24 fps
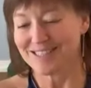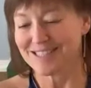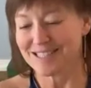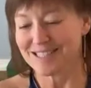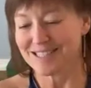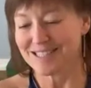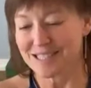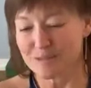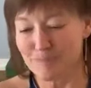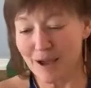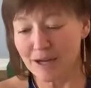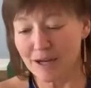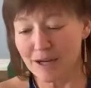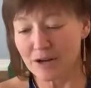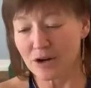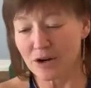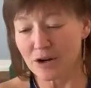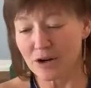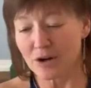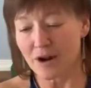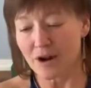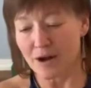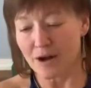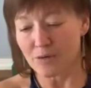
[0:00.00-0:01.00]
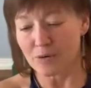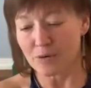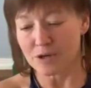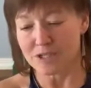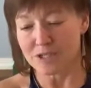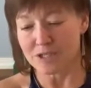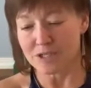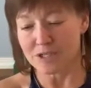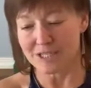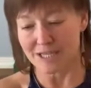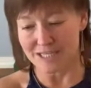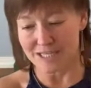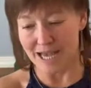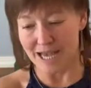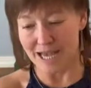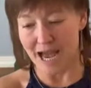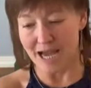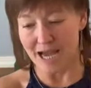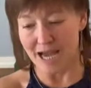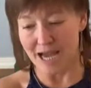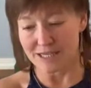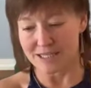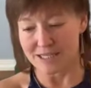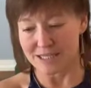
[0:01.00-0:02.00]
Despite her outward
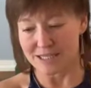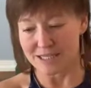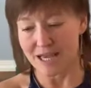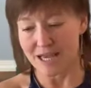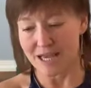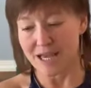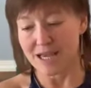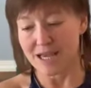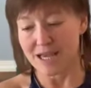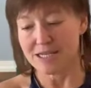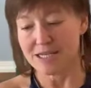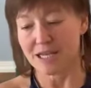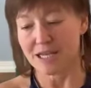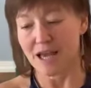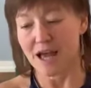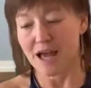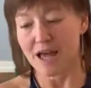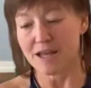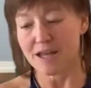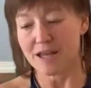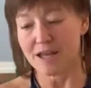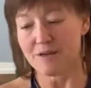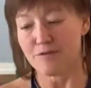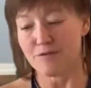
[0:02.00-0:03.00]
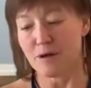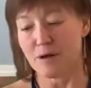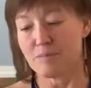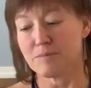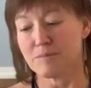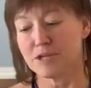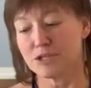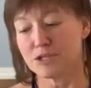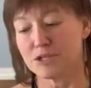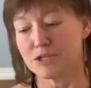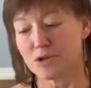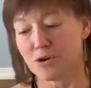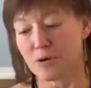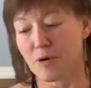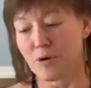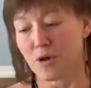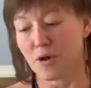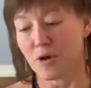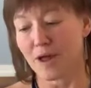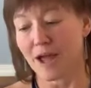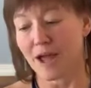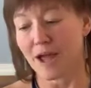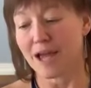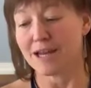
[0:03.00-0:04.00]
success, Tiani felt
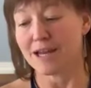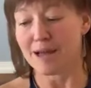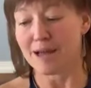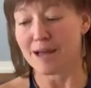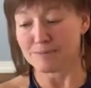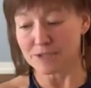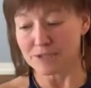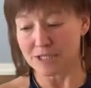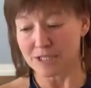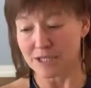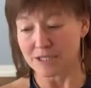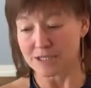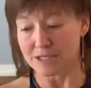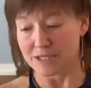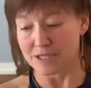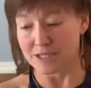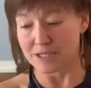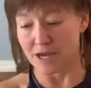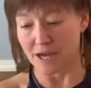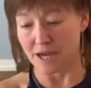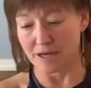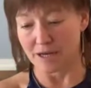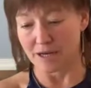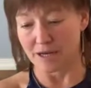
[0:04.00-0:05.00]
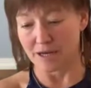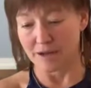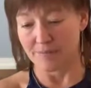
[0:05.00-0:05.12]
miserable and empty inside.